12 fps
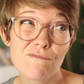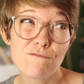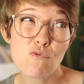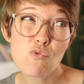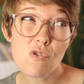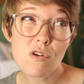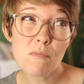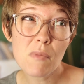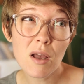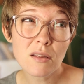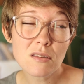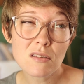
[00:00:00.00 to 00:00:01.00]
4
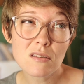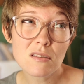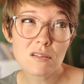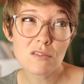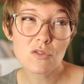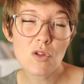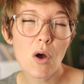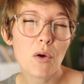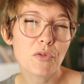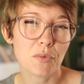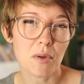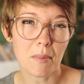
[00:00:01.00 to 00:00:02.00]
months?
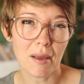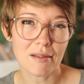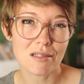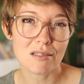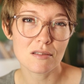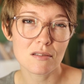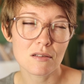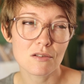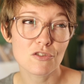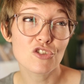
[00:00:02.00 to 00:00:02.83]
No, 3 months.